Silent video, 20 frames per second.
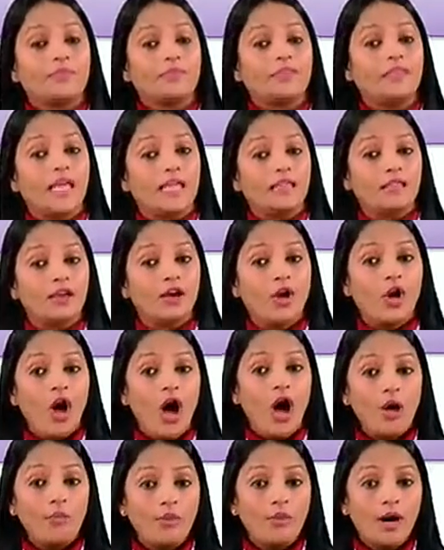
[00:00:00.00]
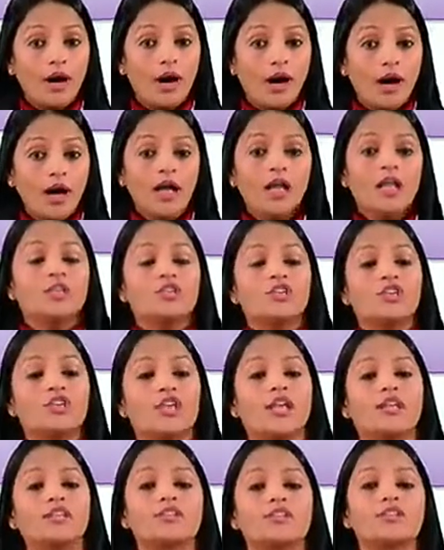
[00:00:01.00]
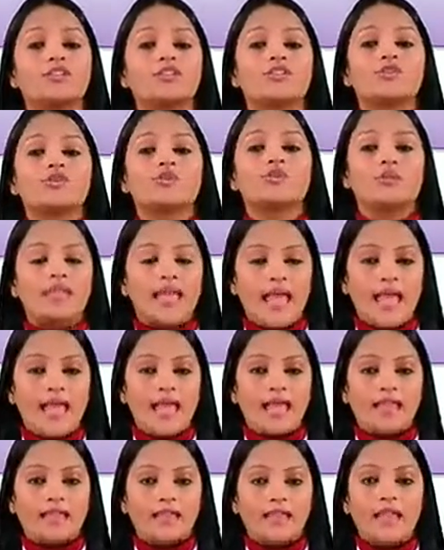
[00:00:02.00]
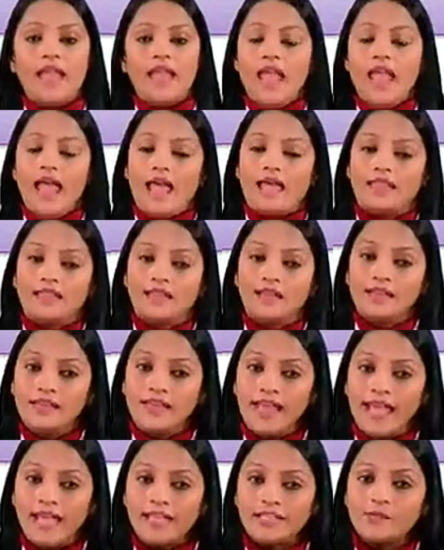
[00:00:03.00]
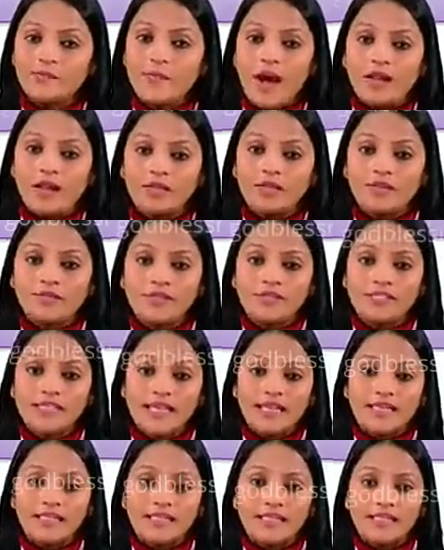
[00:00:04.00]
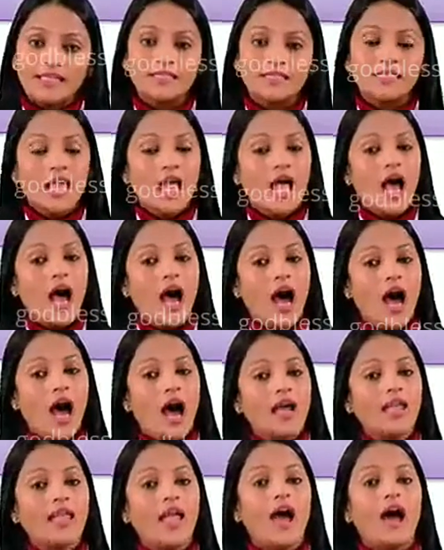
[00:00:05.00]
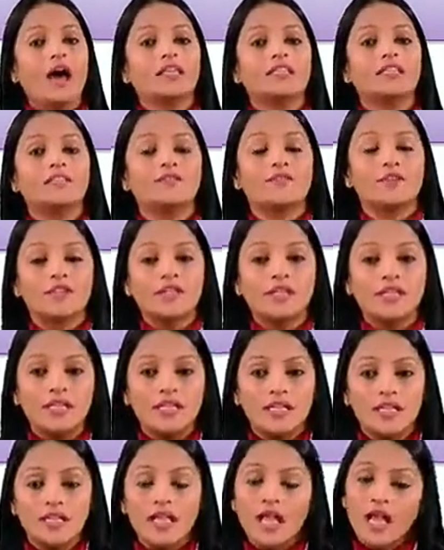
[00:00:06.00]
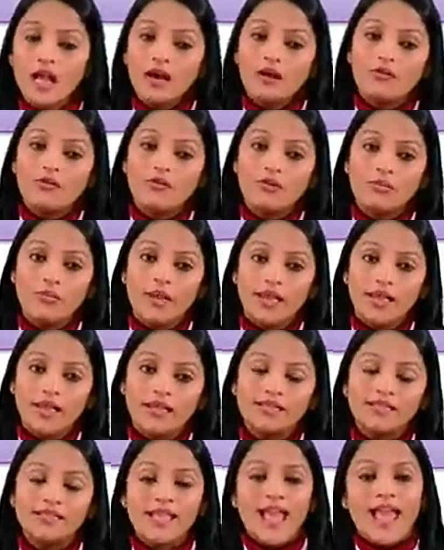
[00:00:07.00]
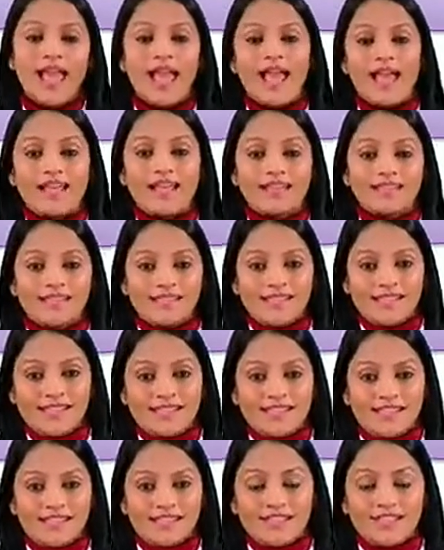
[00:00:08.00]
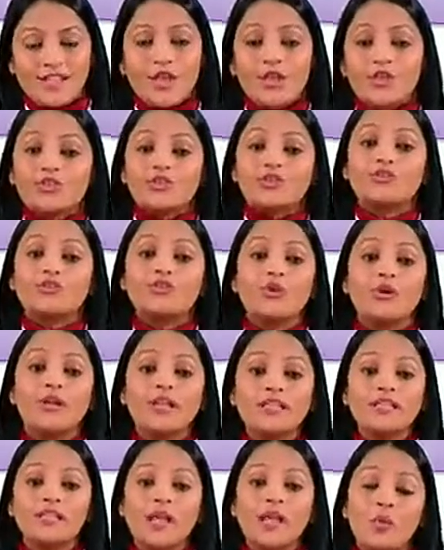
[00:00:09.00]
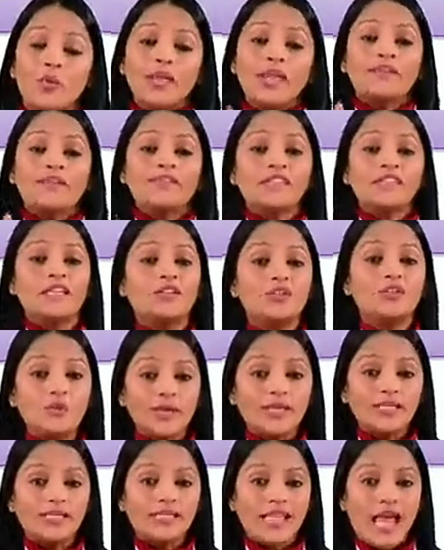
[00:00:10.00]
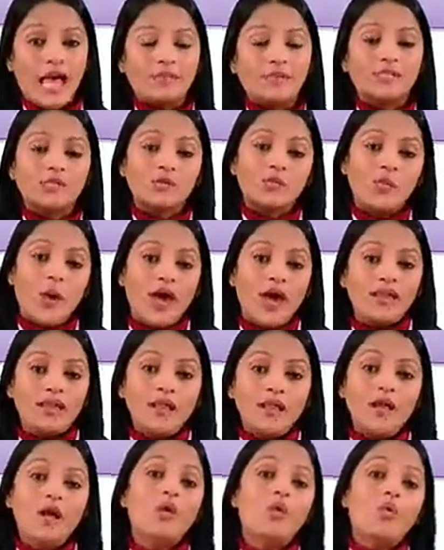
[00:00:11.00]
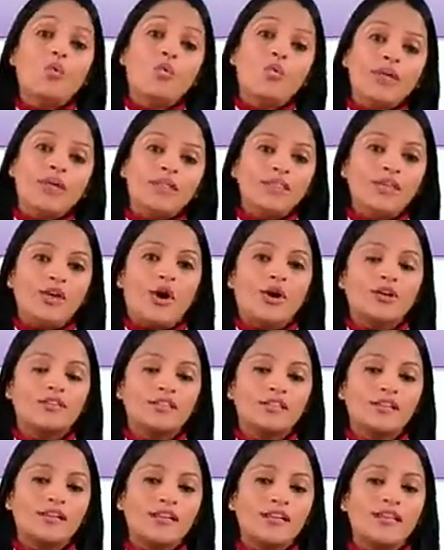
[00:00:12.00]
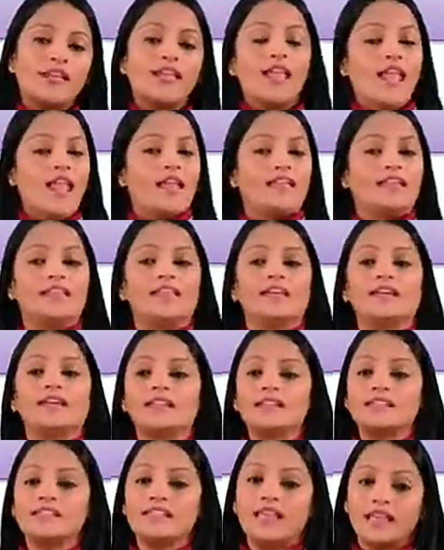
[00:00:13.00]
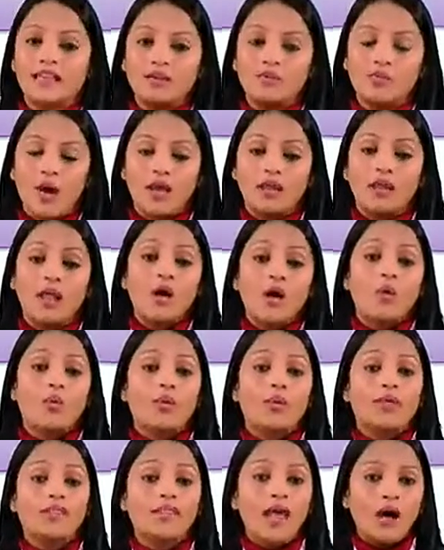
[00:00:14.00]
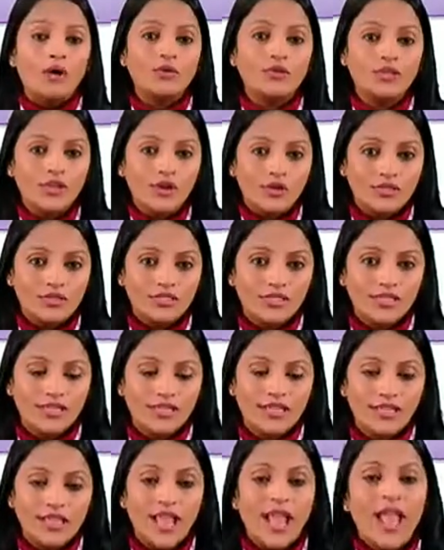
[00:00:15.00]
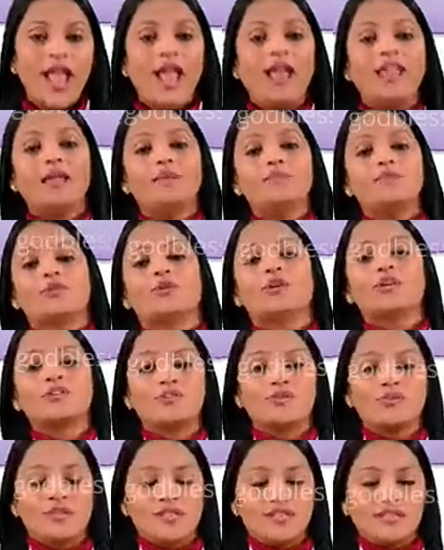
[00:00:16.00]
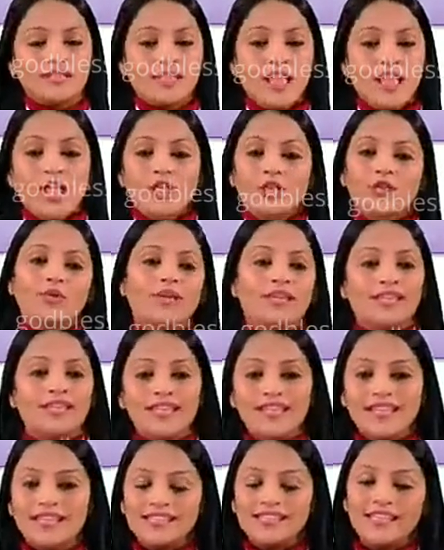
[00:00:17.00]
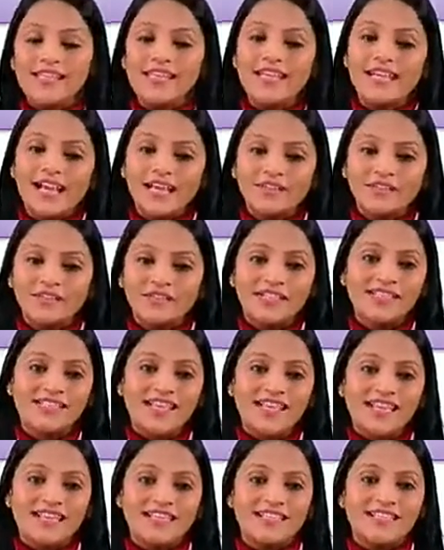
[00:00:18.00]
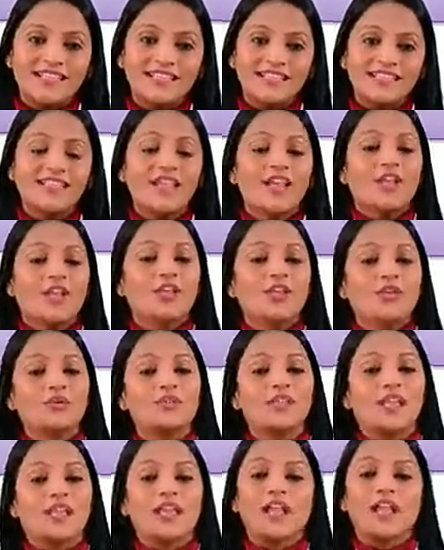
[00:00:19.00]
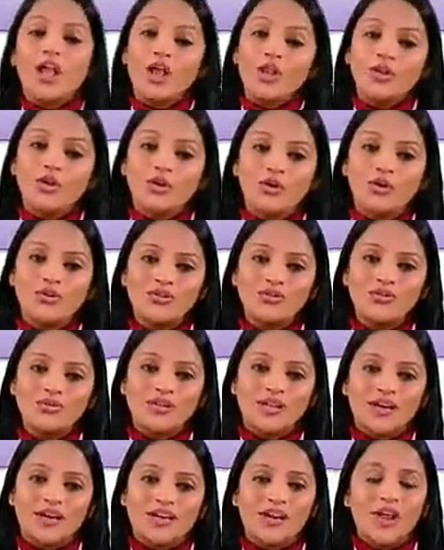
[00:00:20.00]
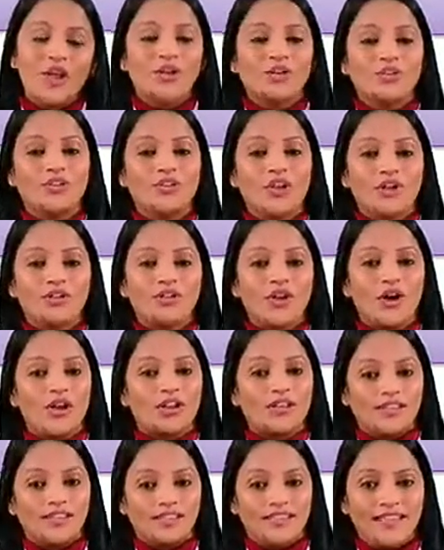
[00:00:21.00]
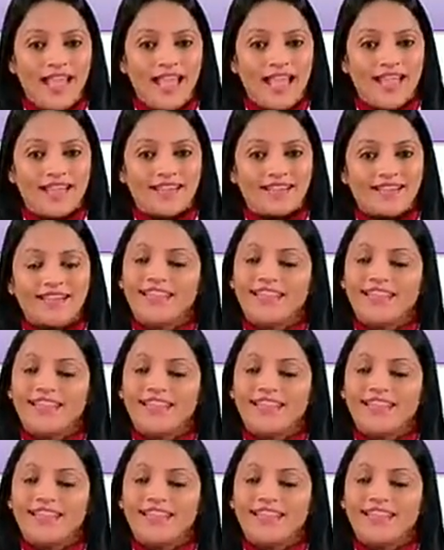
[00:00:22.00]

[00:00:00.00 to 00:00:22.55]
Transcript: Then the comma changes to than, and the next part of the sentence, I ask for the key, remains as it is. So students, we have seen two examples. One with the auxiliary, and here the second one without the auxiliary. And I'm sure students, you can easily convert a sentence using no sooner than.